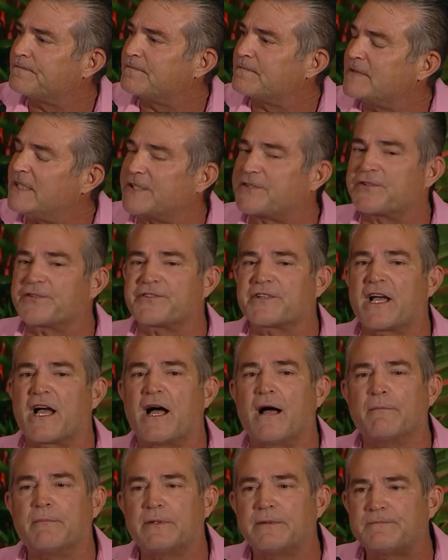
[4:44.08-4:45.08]
It's your
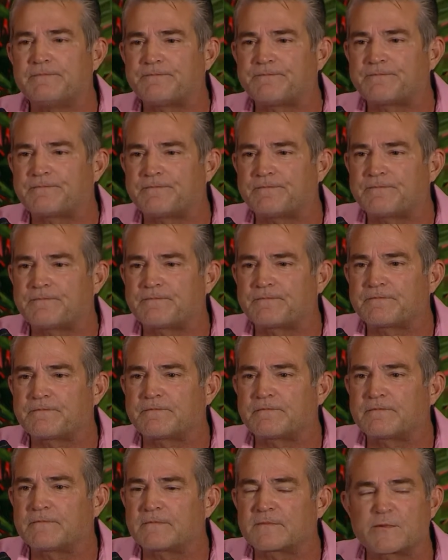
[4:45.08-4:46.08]
job.
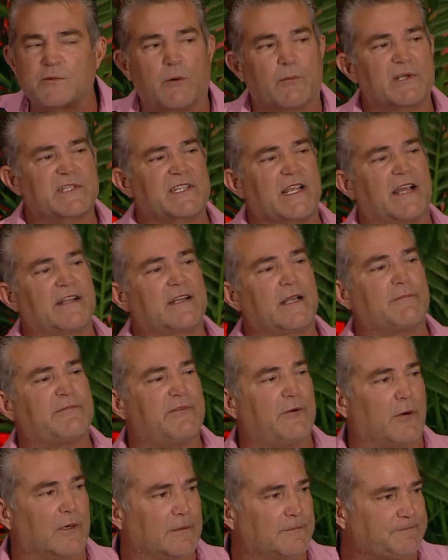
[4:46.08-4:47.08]
It's what we signed up
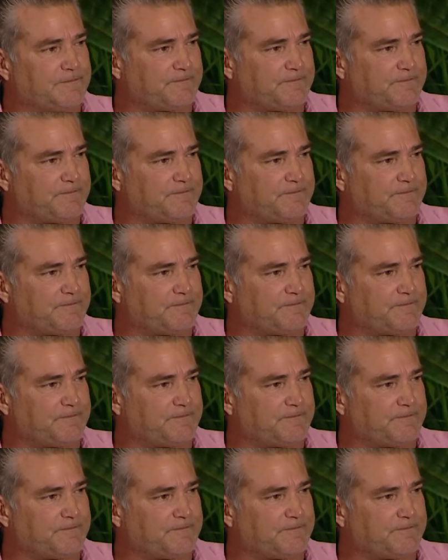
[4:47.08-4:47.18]
for.